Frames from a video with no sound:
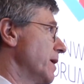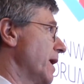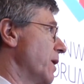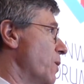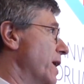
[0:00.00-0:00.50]

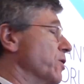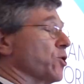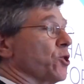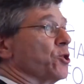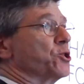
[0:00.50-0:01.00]
I want
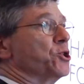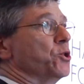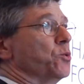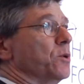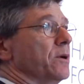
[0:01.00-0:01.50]
to urge
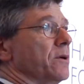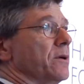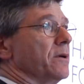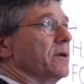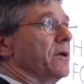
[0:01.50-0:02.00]
you
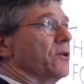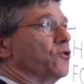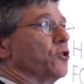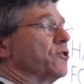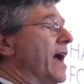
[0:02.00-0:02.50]

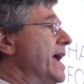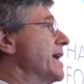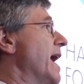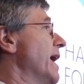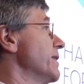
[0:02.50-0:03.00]
to
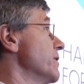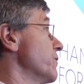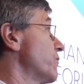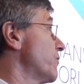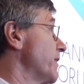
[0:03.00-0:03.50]
take on the
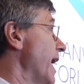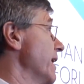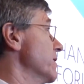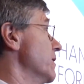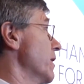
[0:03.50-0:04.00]

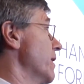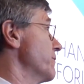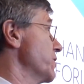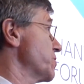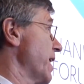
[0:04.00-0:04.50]
scale
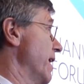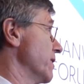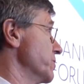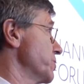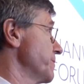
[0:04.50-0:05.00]
of the
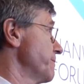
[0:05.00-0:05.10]
challenge,